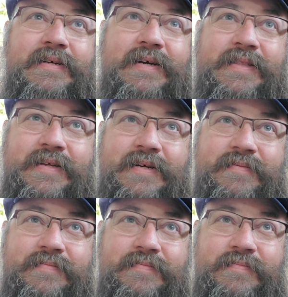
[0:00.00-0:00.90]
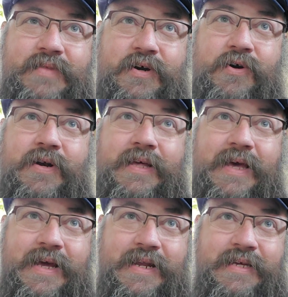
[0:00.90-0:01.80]
in the the early
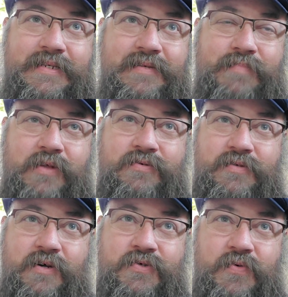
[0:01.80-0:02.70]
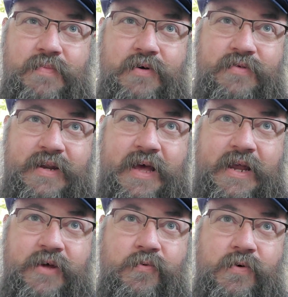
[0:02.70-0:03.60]
80s. Those were both in
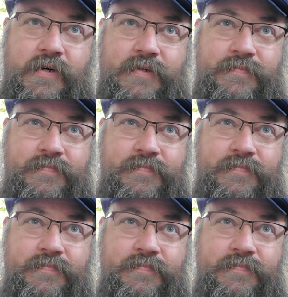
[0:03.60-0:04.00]
81.